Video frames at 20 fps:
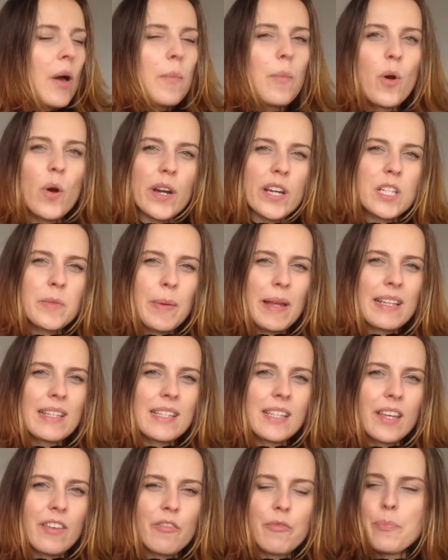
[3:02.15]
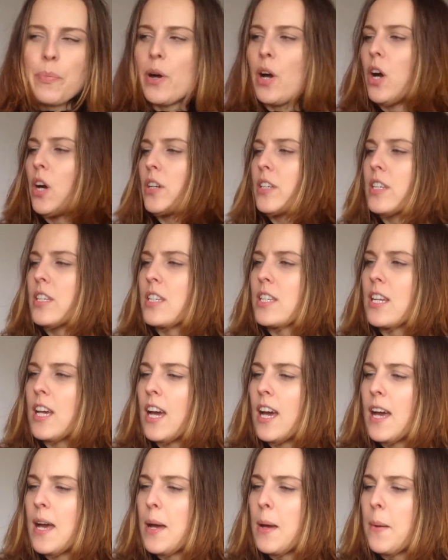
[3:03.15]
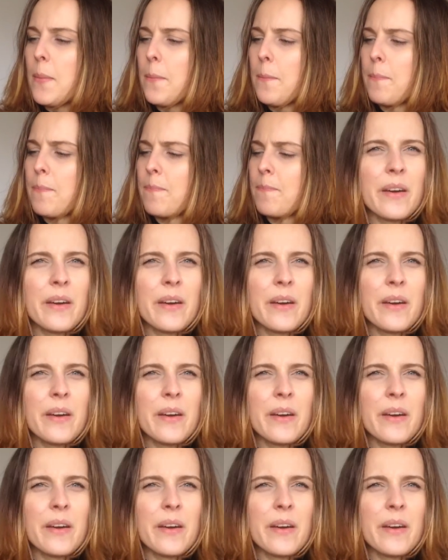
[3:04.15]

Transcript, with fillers: more expensive, but um,